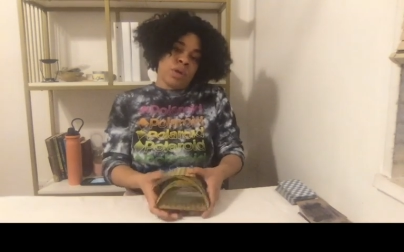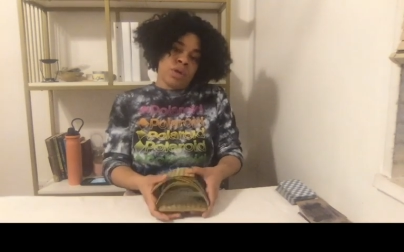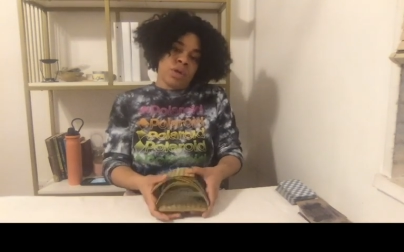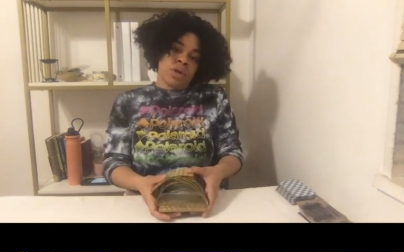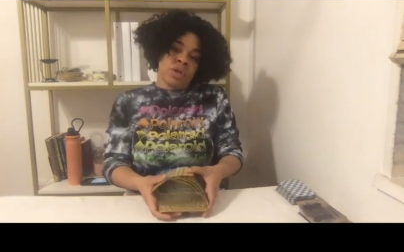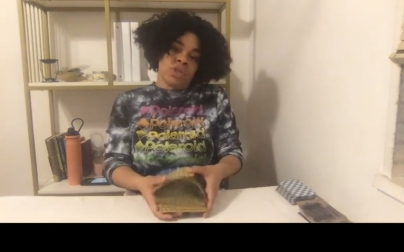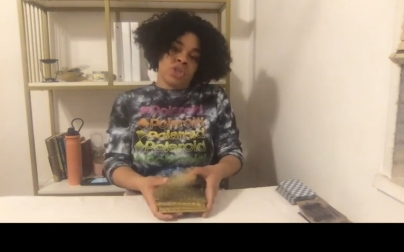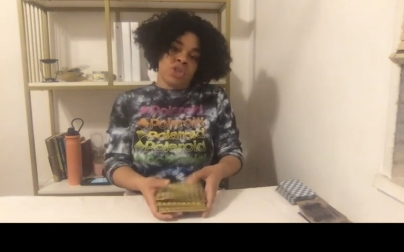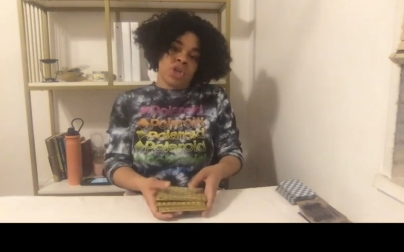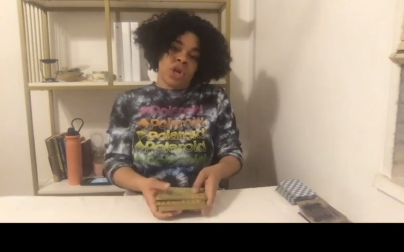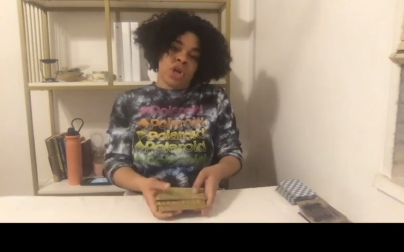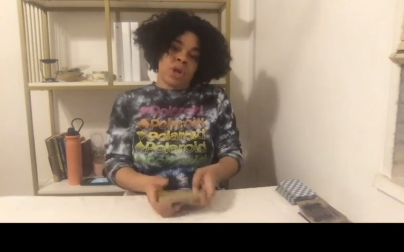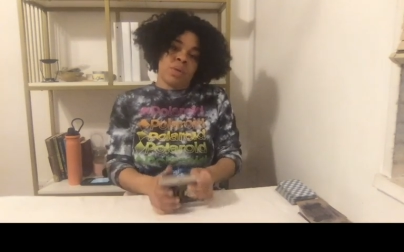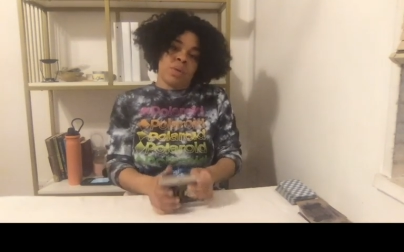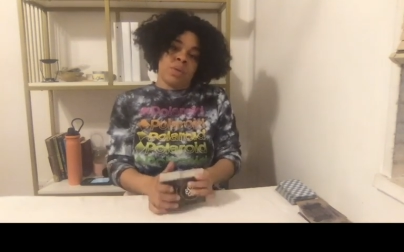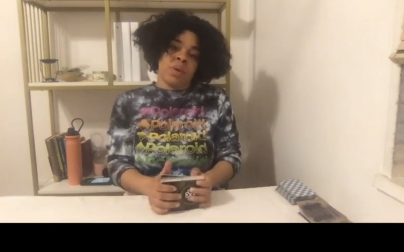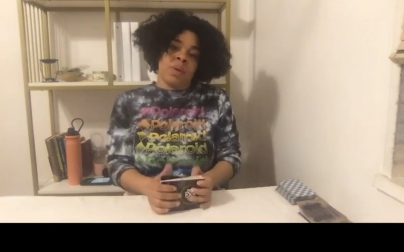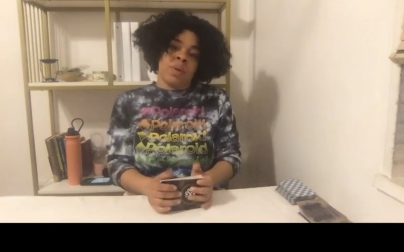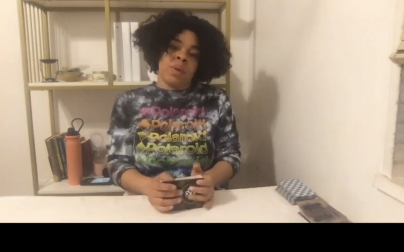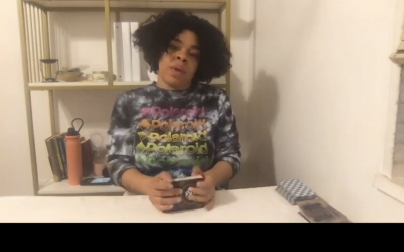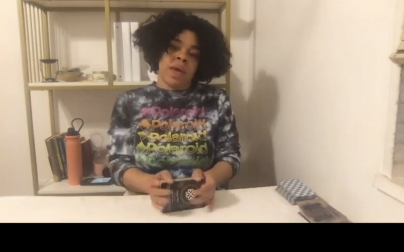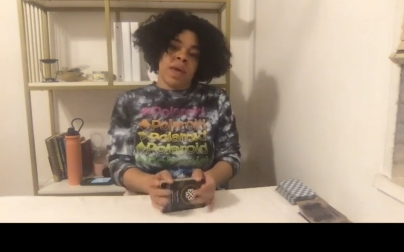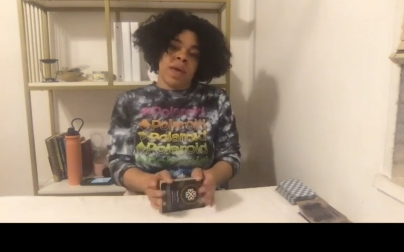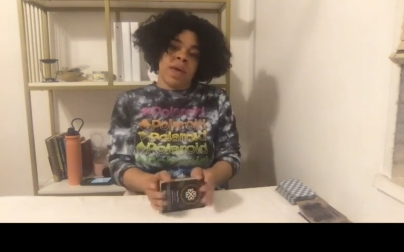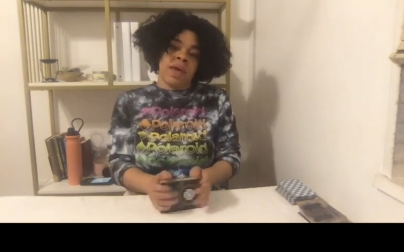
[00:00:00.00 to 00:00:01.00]
chart where
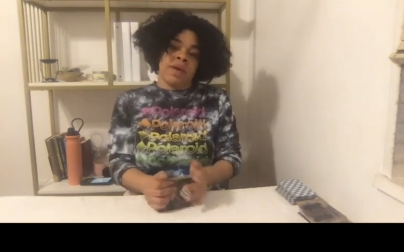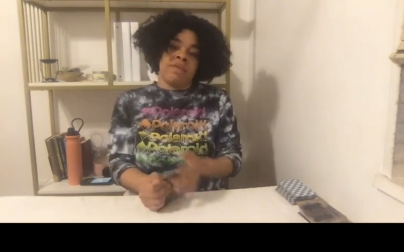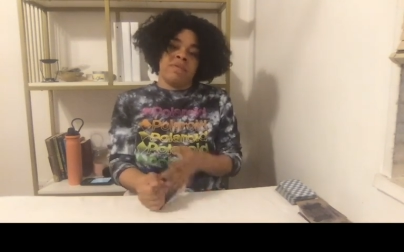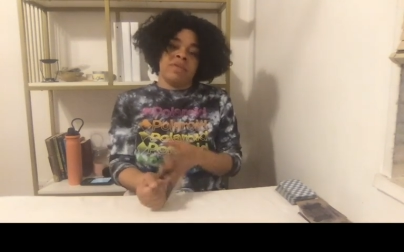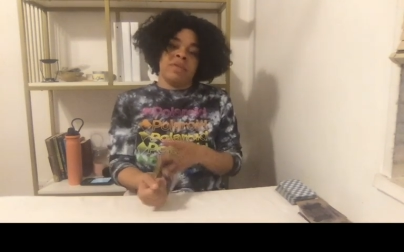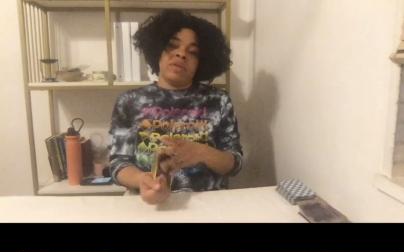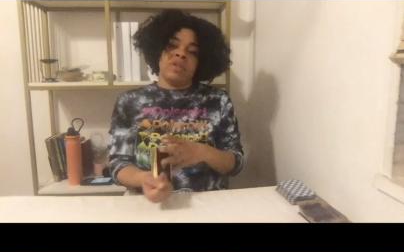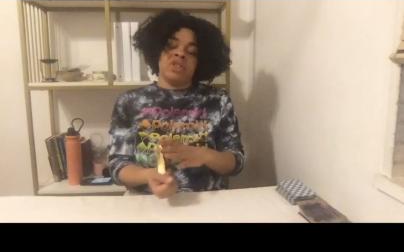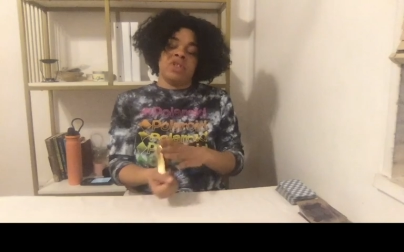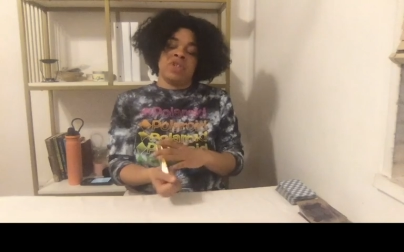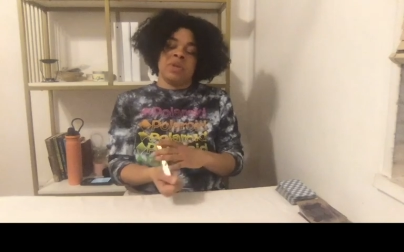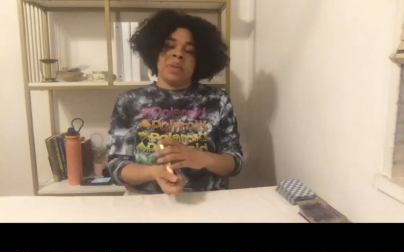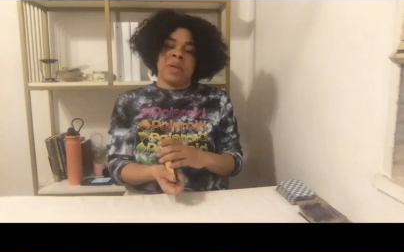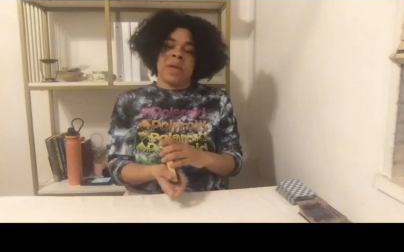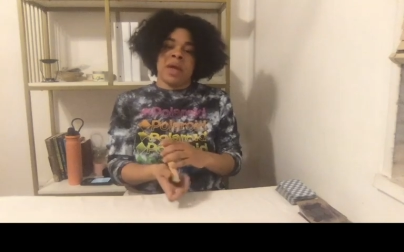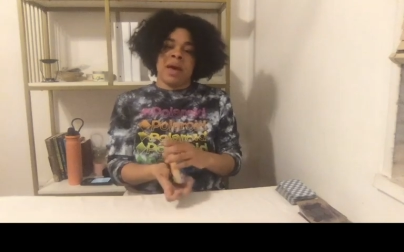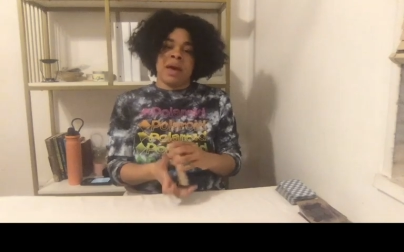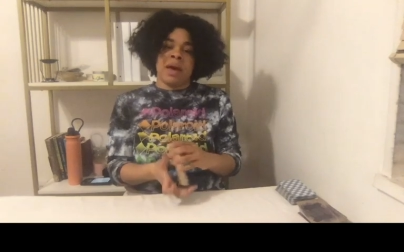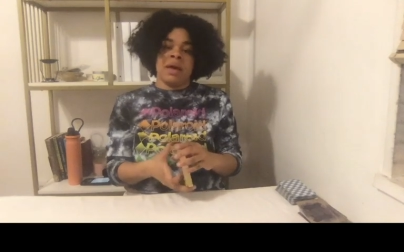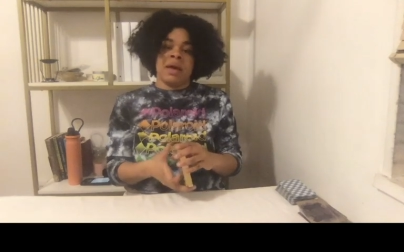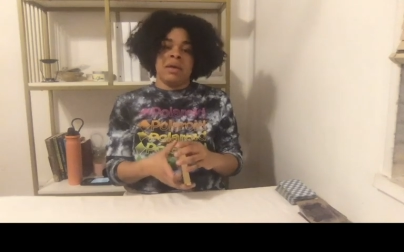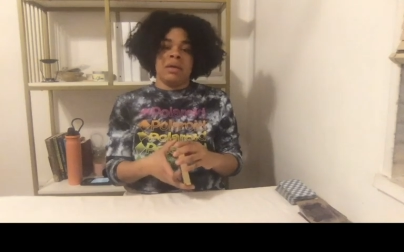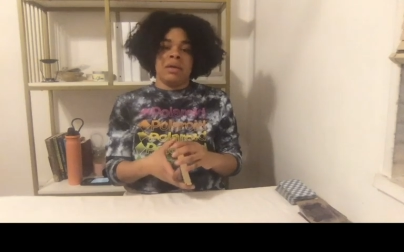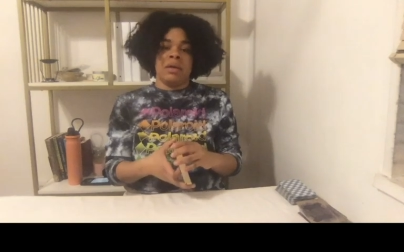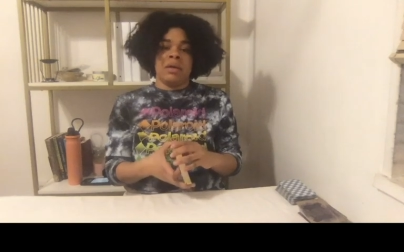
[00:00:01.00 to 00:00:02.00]
you have Gemini,
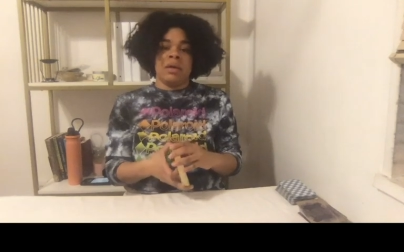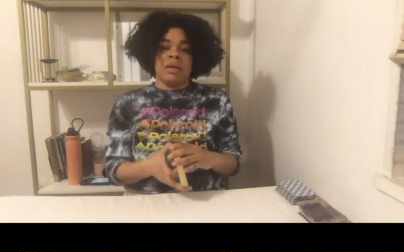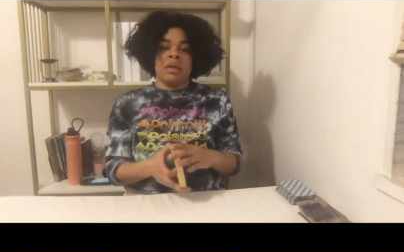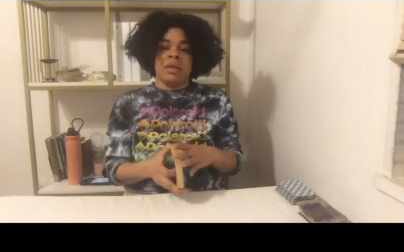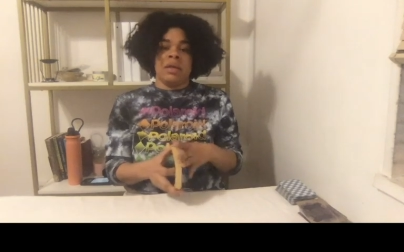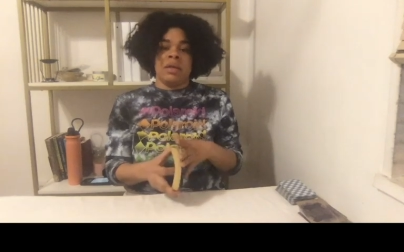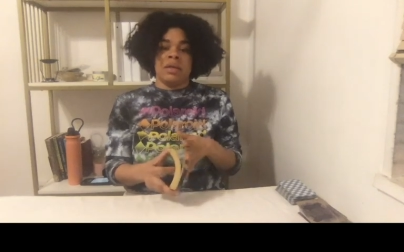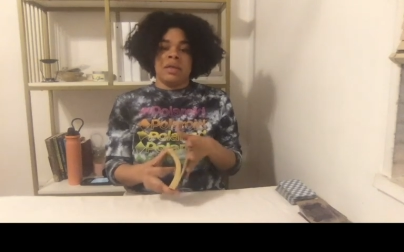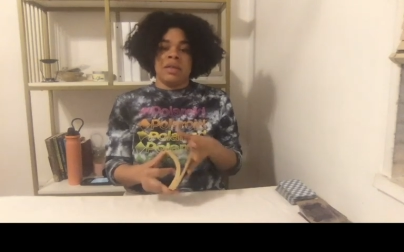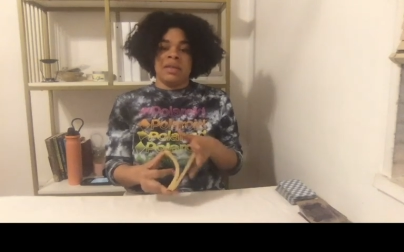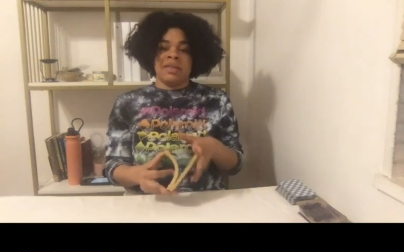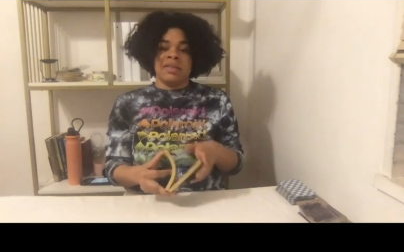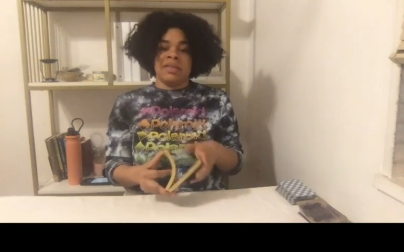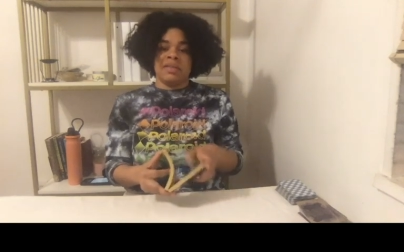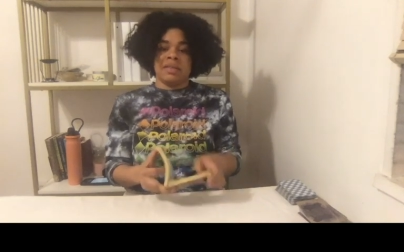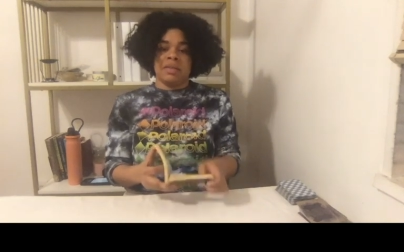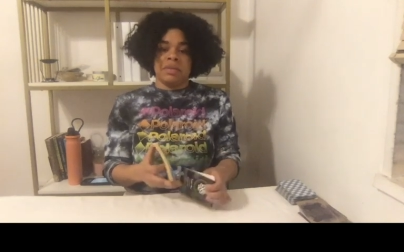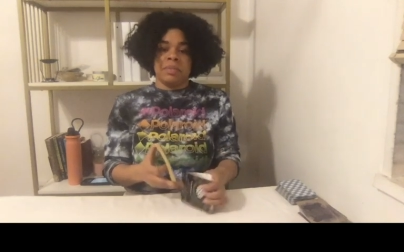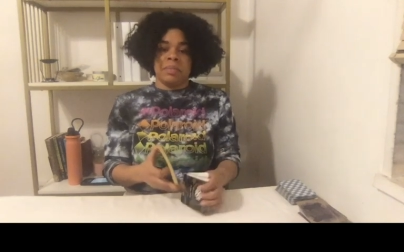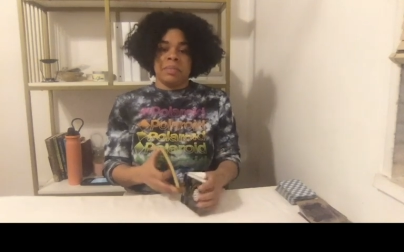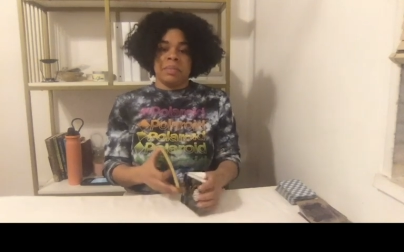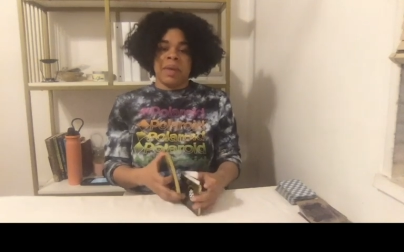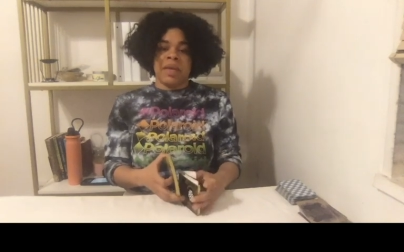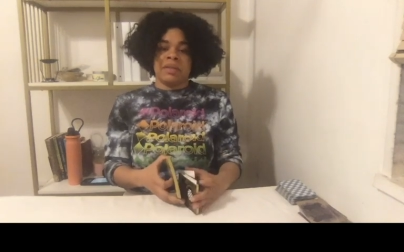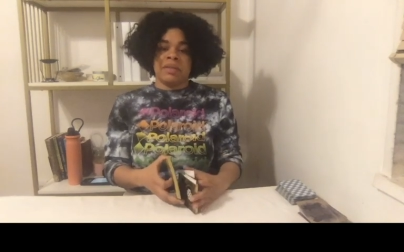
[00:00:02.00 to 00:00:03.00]
this
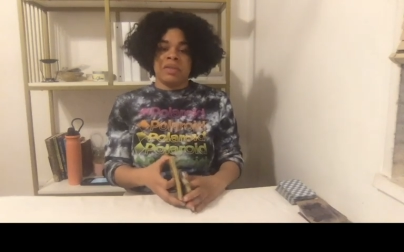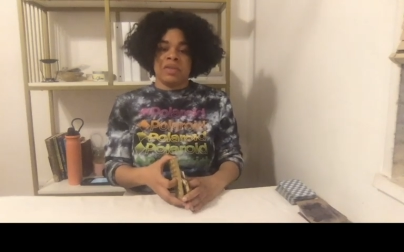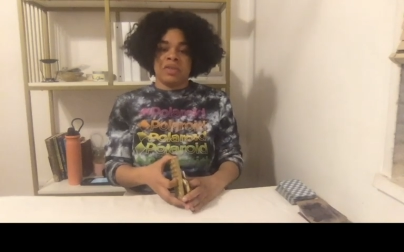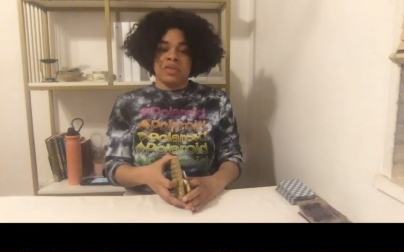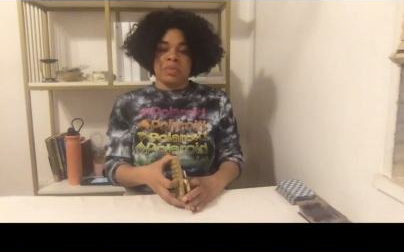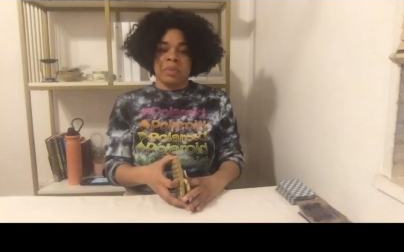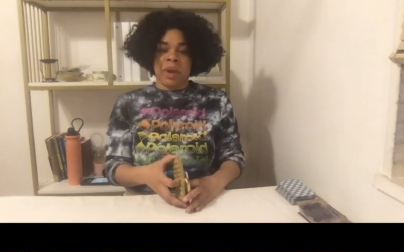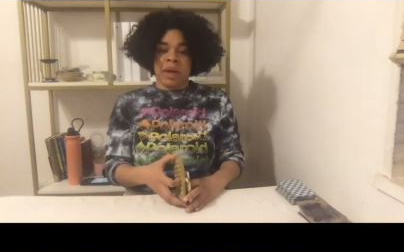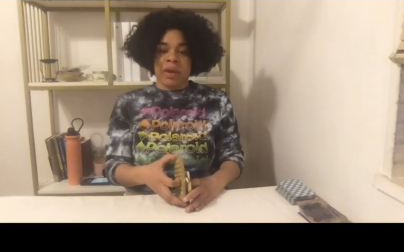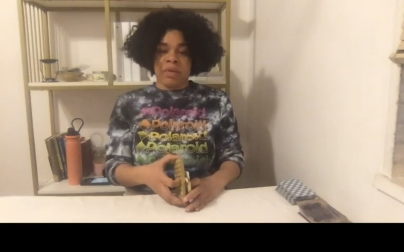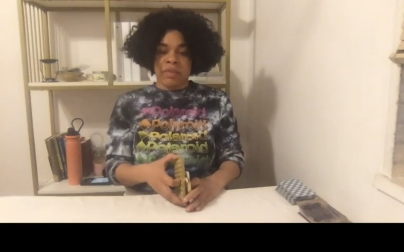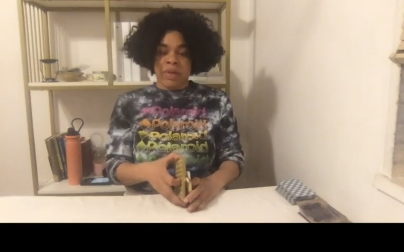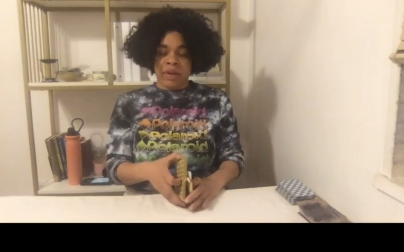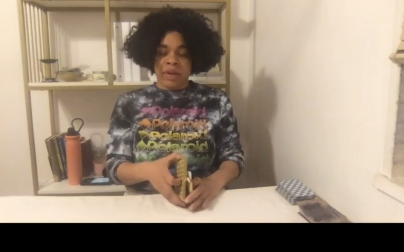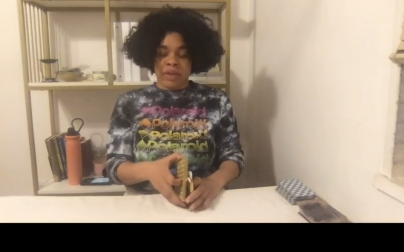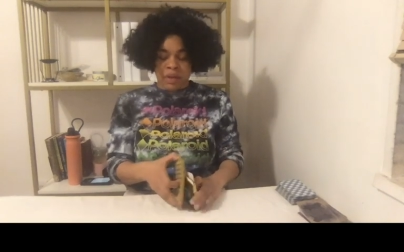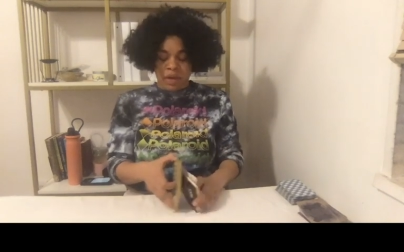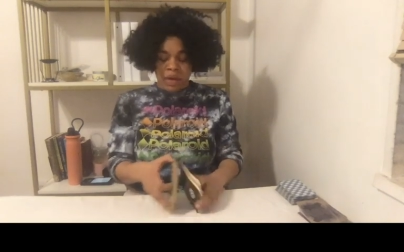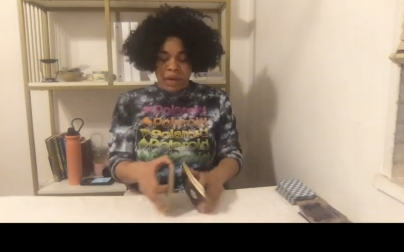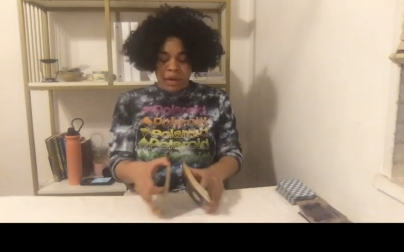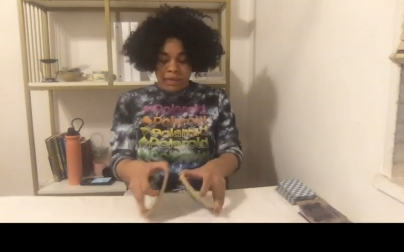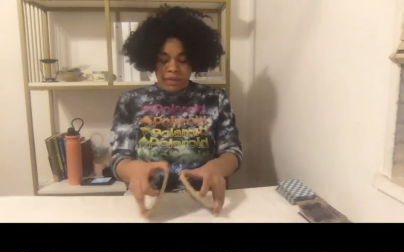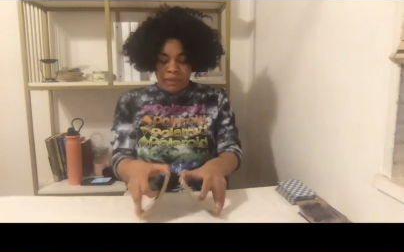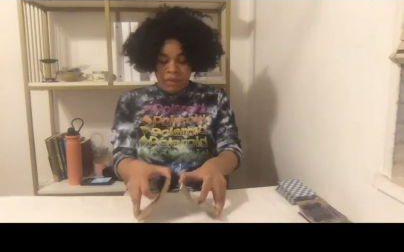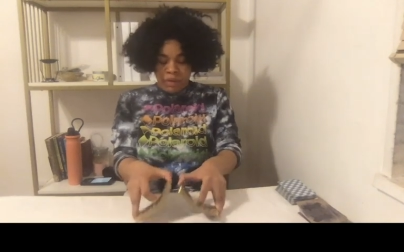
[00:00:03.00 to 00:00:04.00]
message might
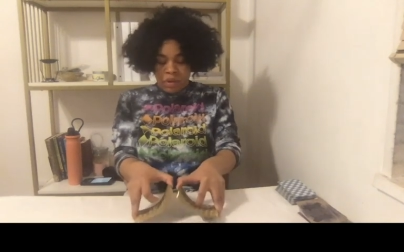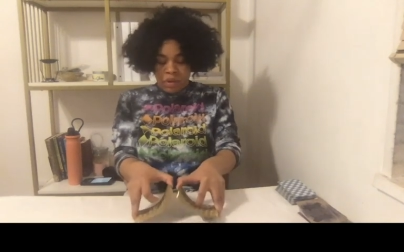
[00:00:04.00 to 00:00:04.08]
resonate for you.